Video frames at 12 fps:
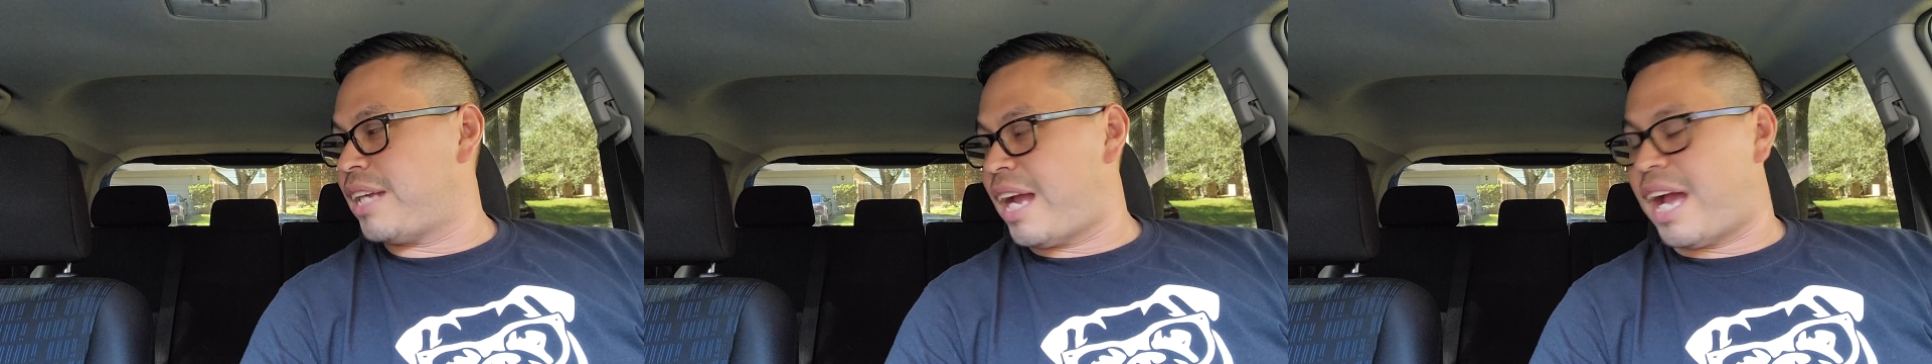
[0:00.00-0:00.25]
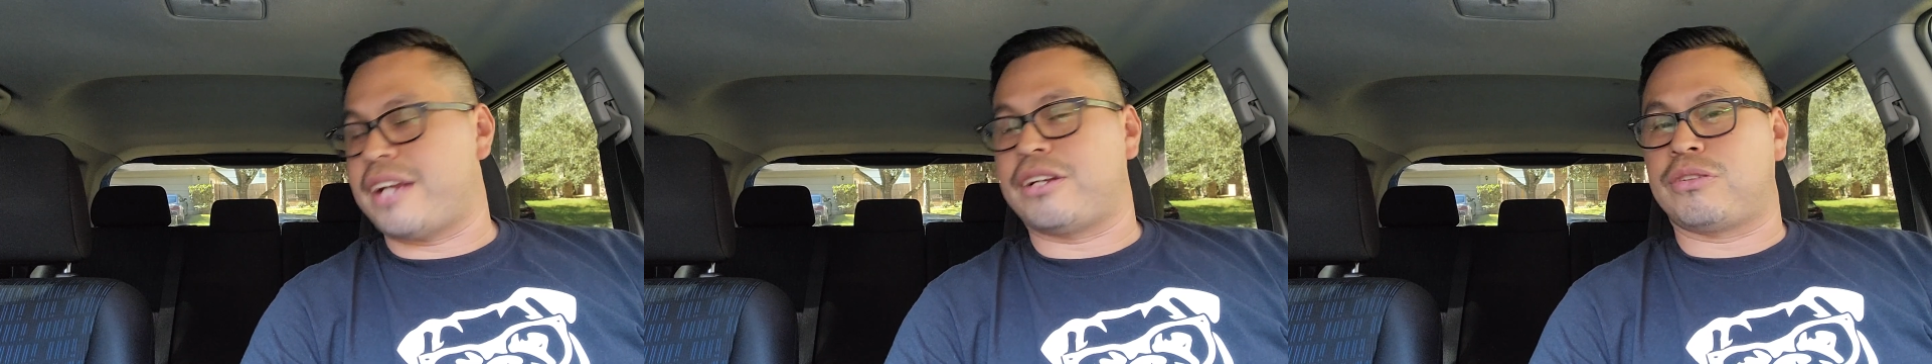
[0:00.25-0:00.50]

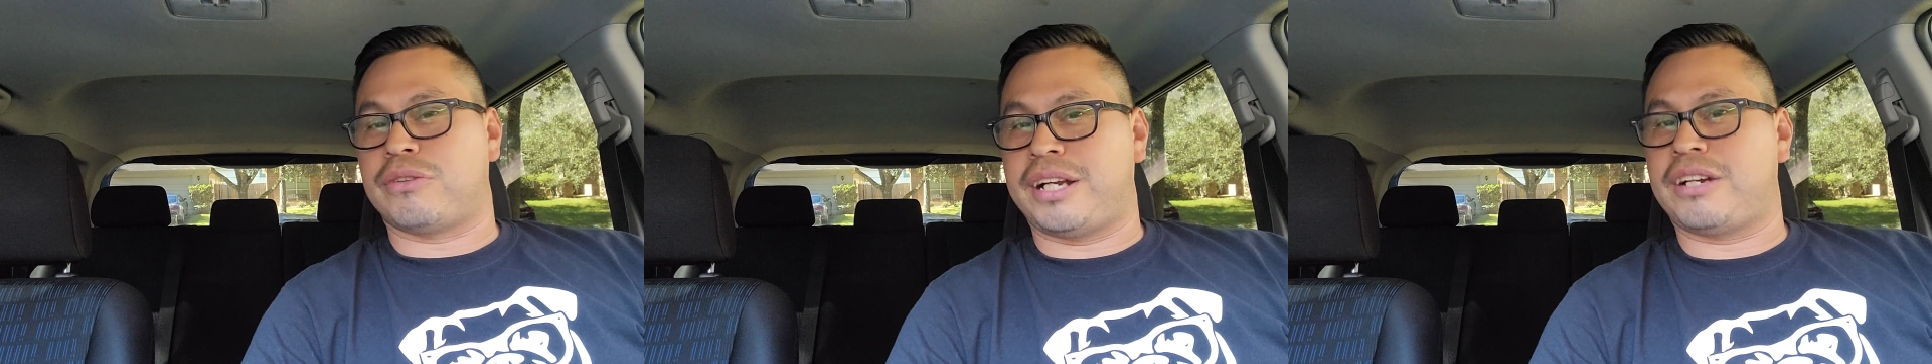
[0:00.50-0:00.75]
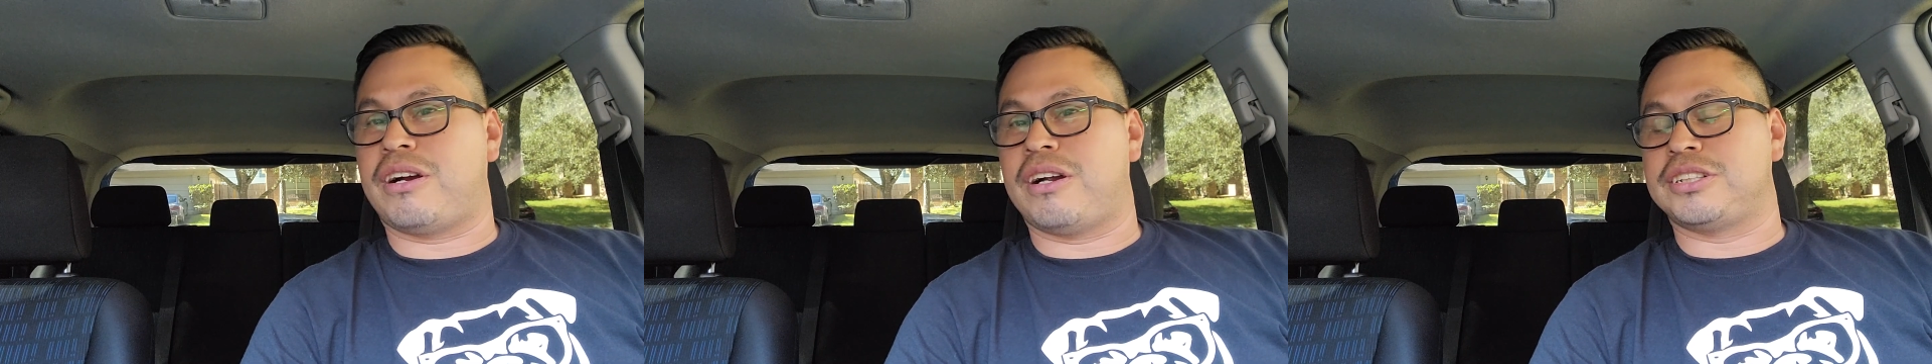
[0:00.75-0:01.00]
had a great
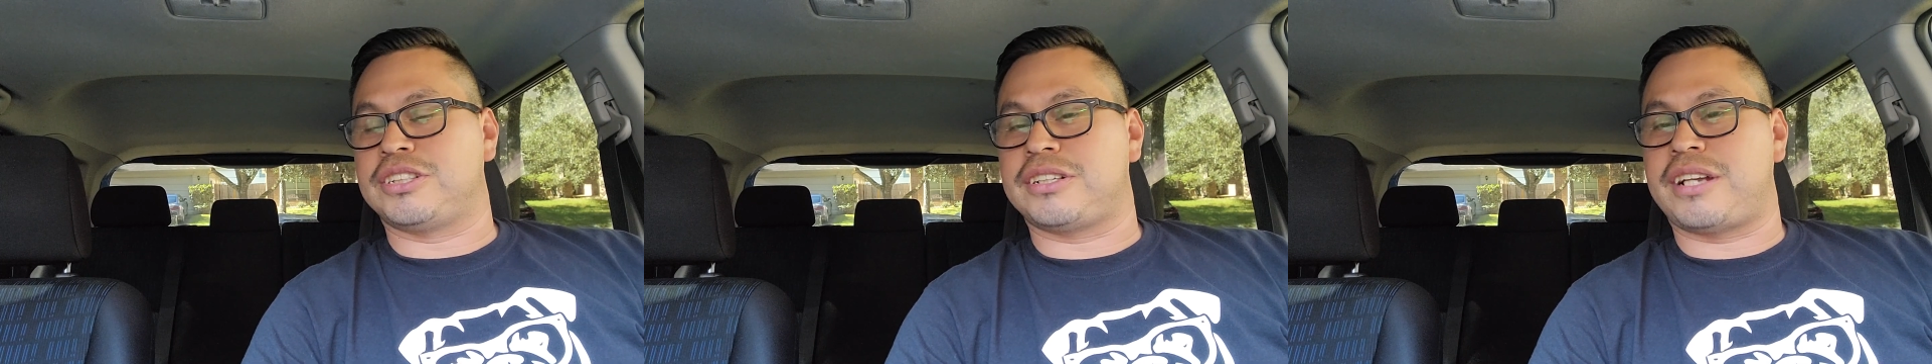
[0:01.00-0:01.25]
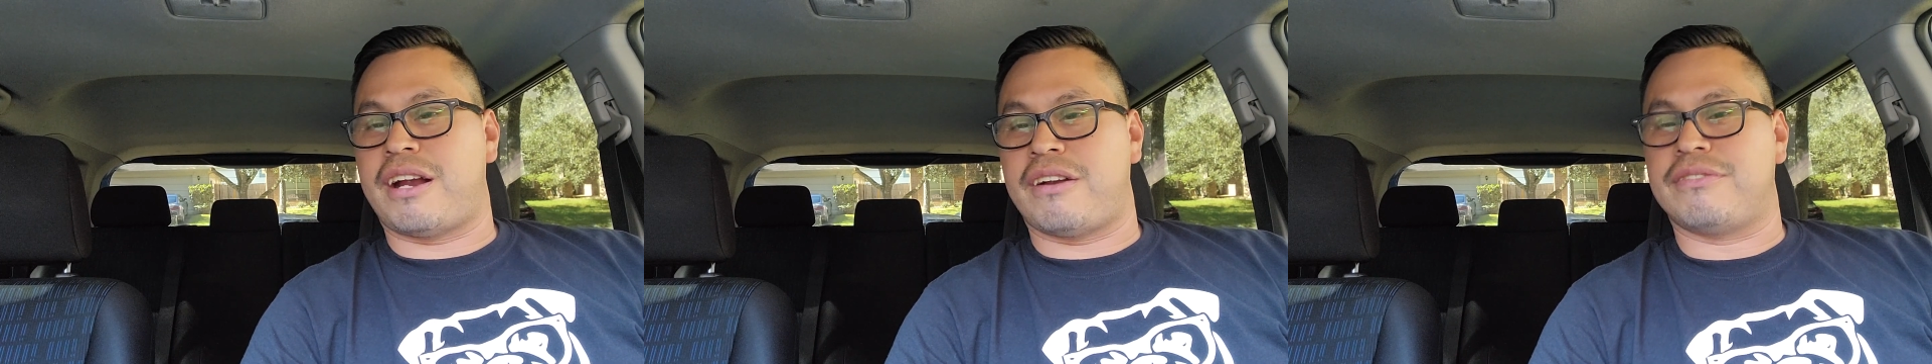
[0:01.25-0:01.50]
car and took
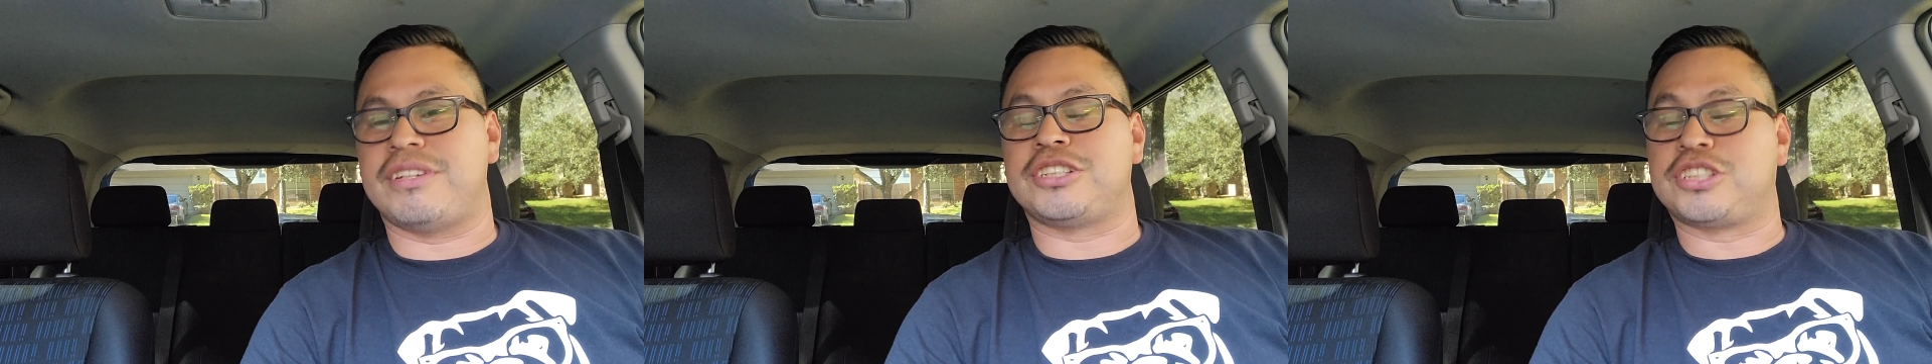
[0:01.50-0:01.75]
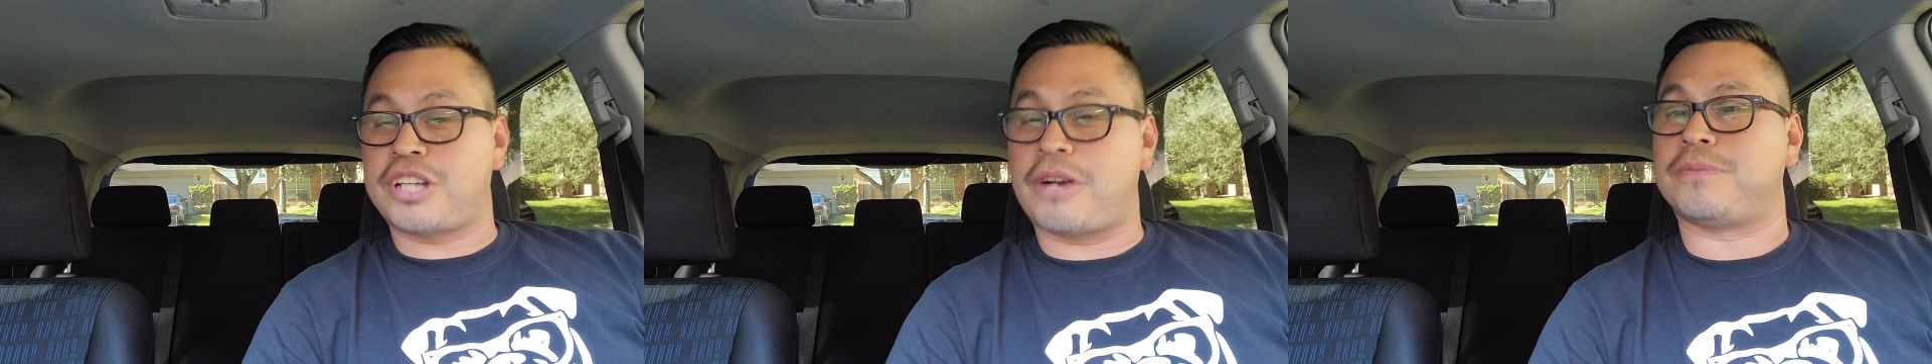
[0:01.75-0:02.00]
care of it.
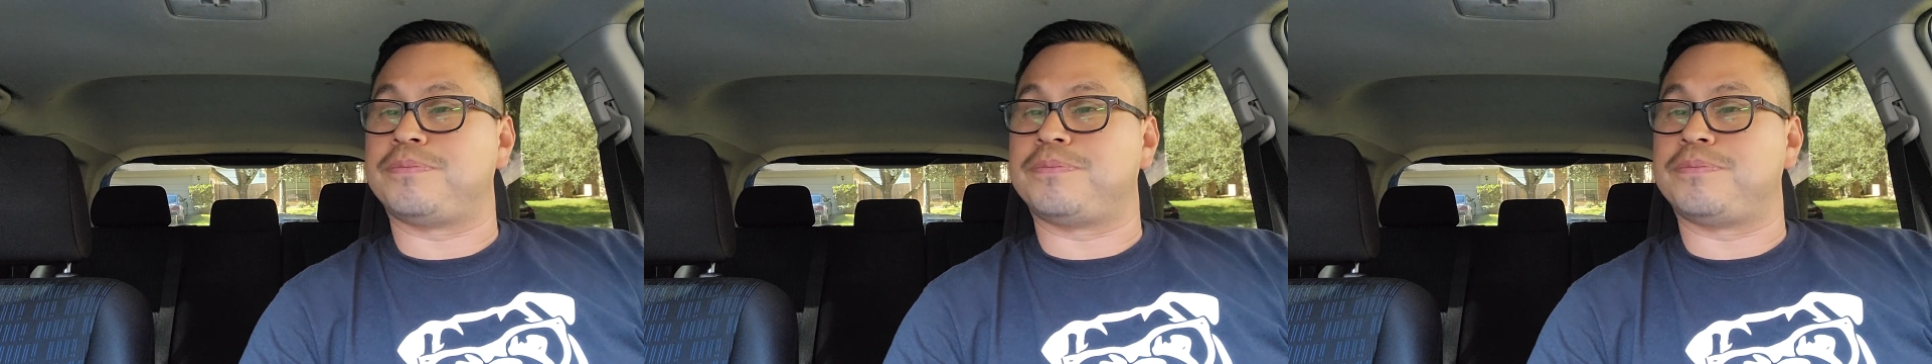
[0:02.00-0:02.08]
So